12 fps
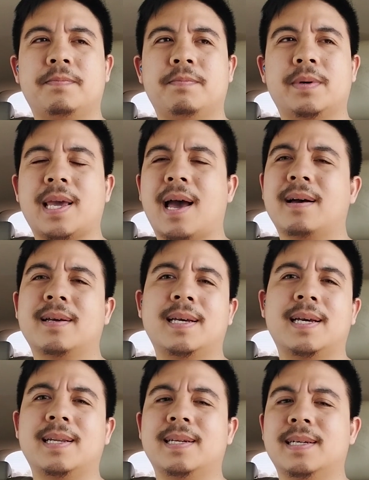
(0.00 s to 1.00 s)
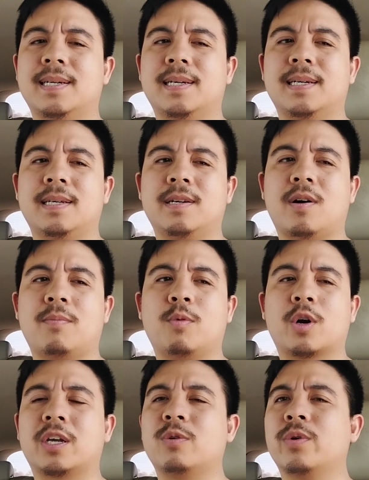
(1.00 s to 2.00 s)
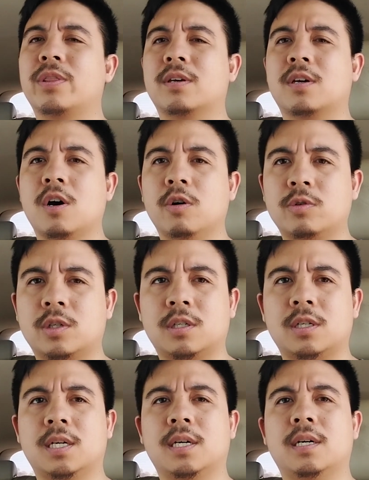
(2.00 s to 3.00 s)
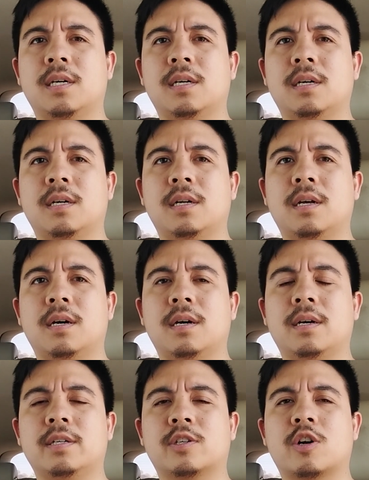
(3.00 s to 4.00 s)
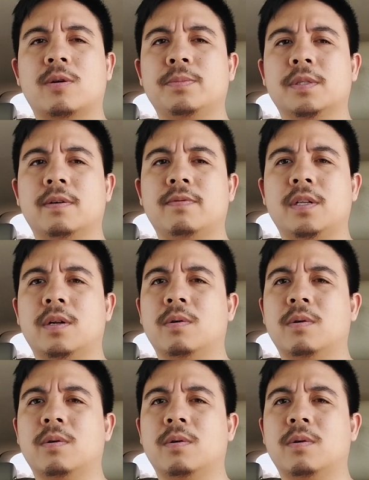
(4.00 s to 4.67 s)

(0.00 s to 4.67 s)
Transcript: But yeah, and I'm working with a coach in terms of